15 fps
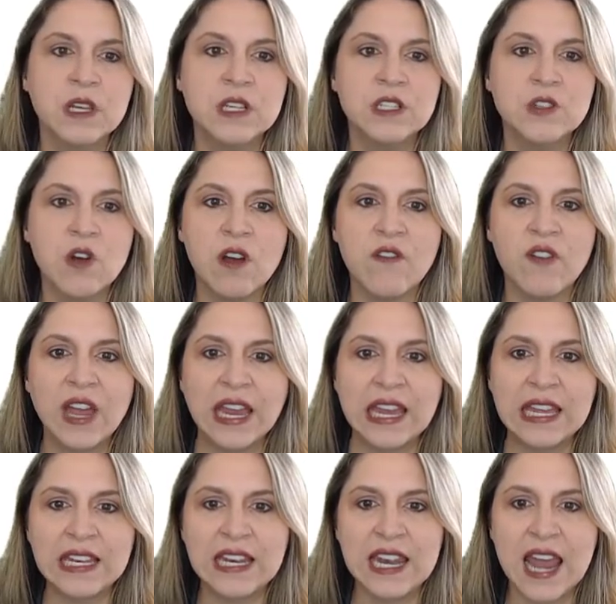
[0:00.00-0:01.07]
So if I
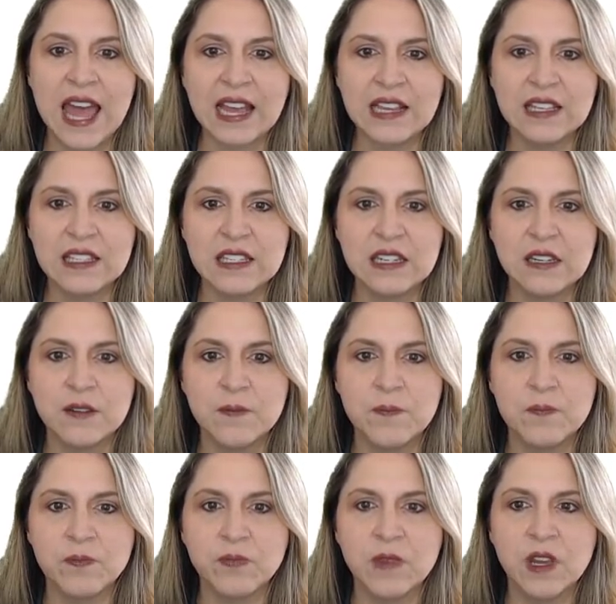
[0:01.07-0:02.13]
hit next,
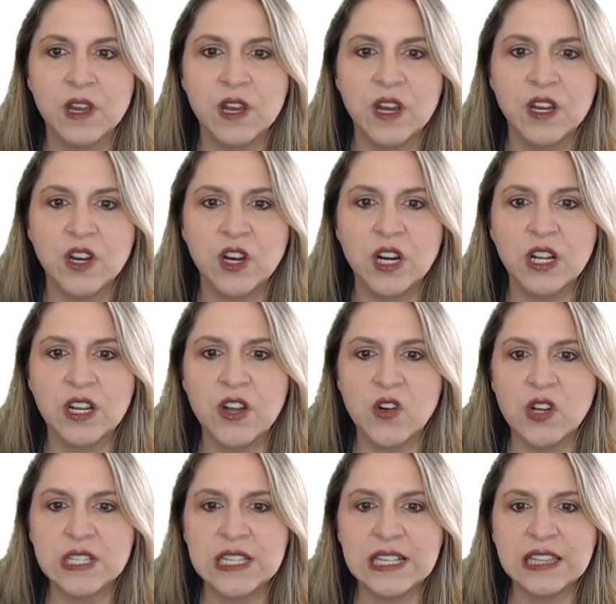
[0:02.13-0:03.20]
you're going to
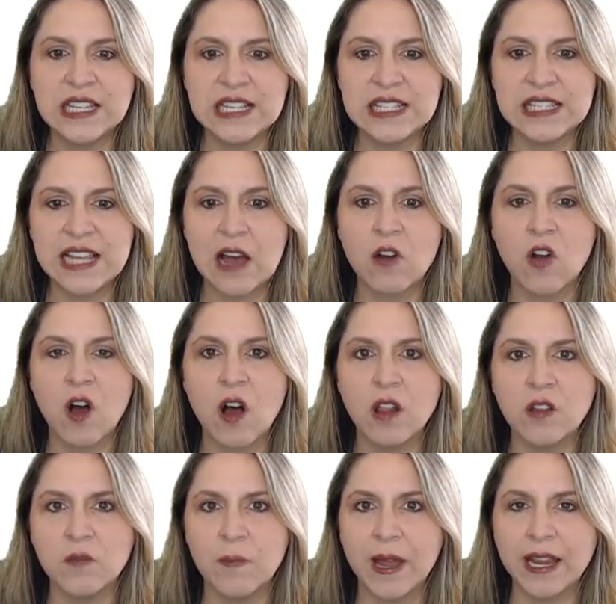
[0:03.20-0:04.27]
notice it lists out
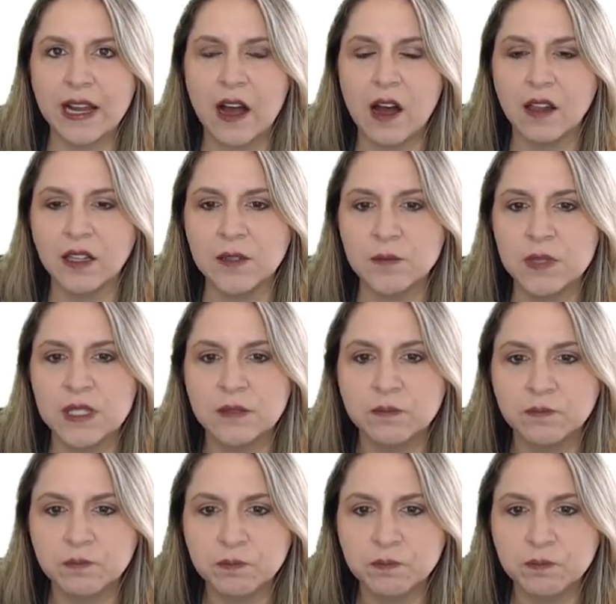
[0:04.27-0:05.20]
all of my columns.